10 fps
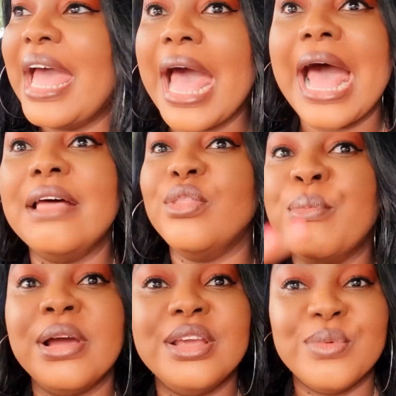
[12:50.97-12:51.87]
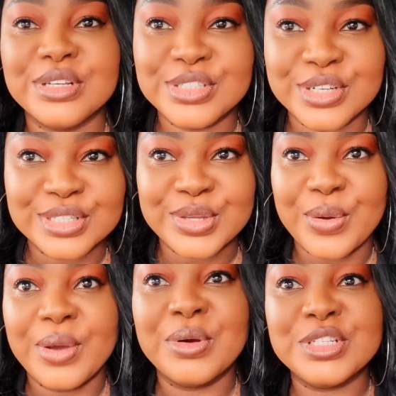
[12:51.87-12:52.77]
And the money was just
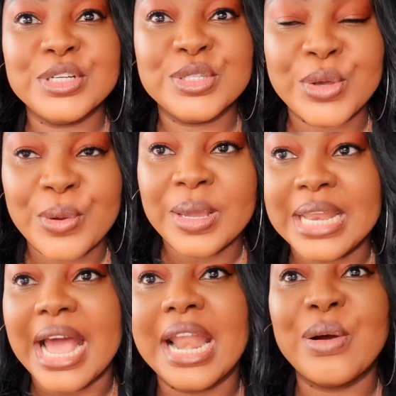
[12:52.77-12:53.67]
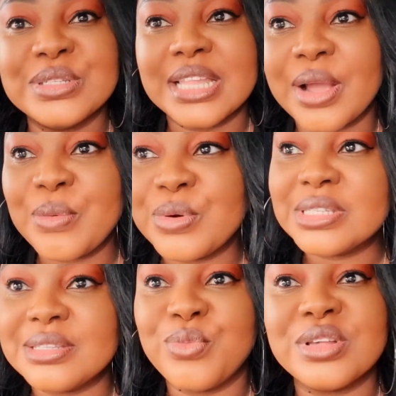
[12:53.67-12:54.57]
going, was just going. And I was like,
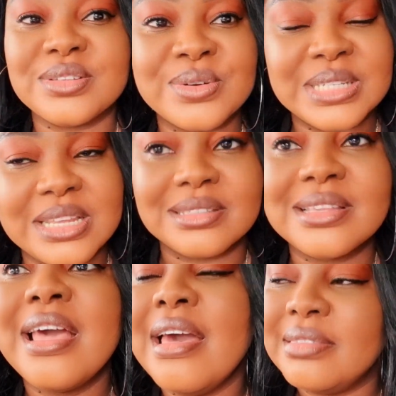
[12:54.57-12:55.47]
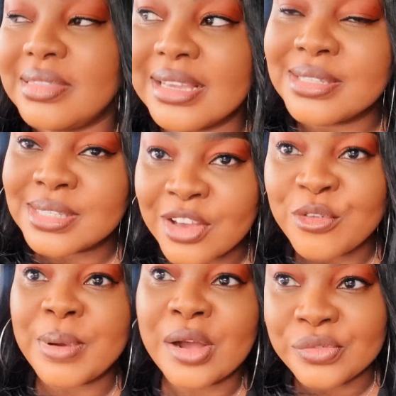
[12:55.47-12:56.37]
what's, what's all this? thirty-seven
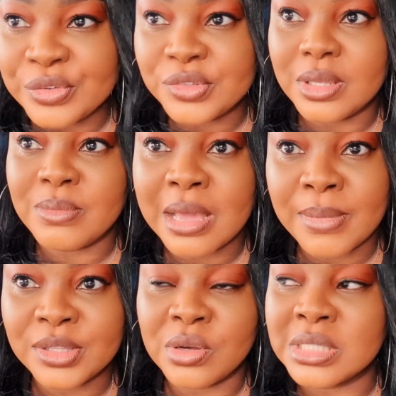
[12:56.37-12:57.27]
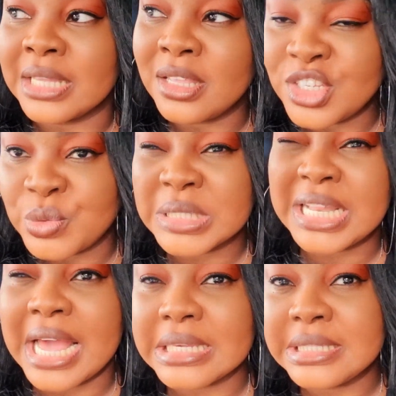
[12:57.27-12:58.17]
pounds fifty, me and my daughter. I think she was
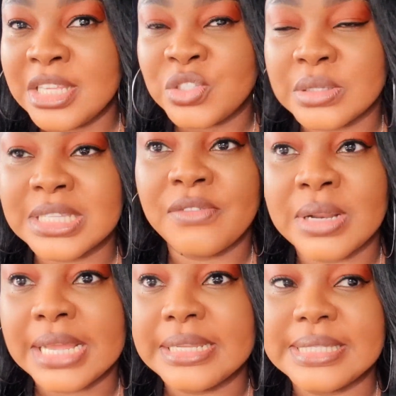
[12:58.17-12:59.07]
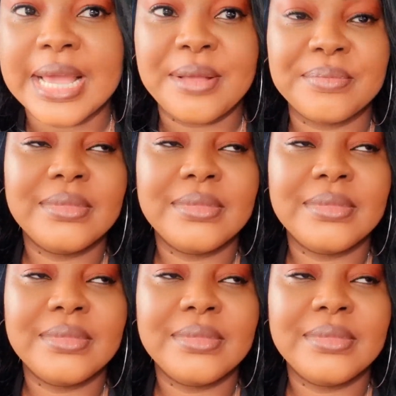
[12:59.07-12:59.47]
like six or seven at the time.